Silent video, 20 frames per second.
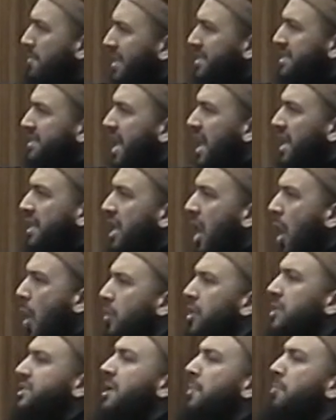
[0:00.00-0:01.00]
must take the
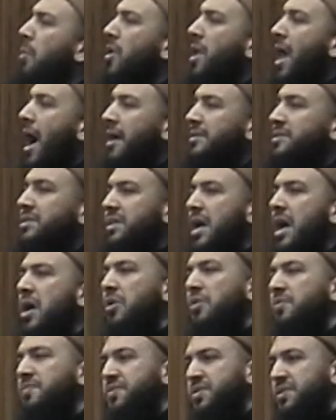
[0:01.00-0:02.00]
onus upon
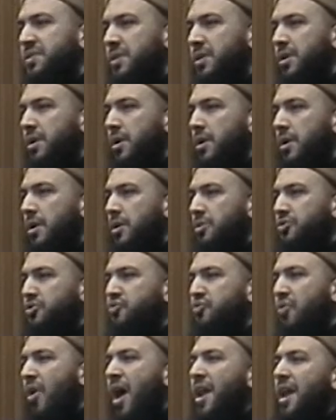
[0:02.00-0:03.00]
ourselves
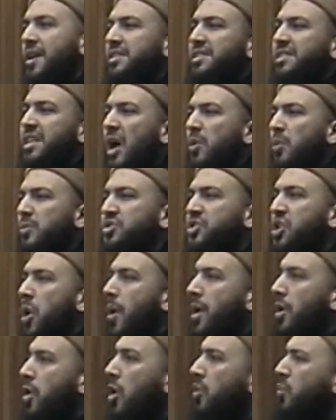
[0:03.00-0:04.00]
to try and understand what's
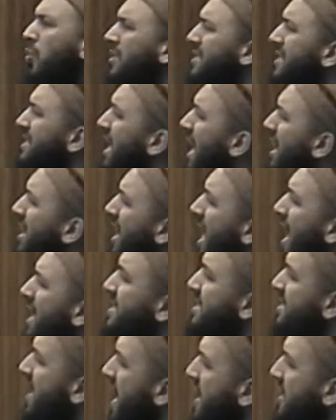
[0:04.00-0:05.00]
going on. What is
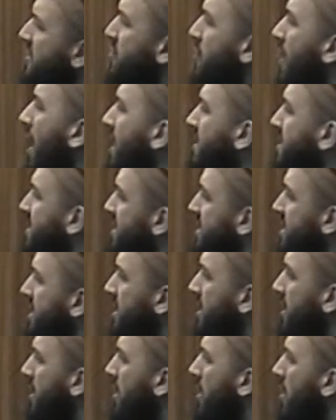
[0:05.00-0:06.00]
Allah saying to us?
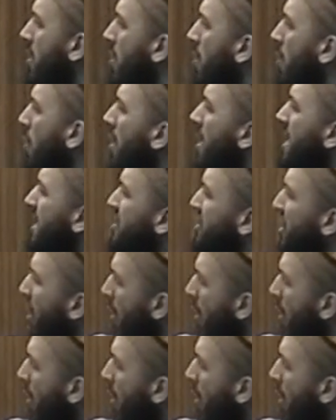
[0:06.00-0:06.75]
What is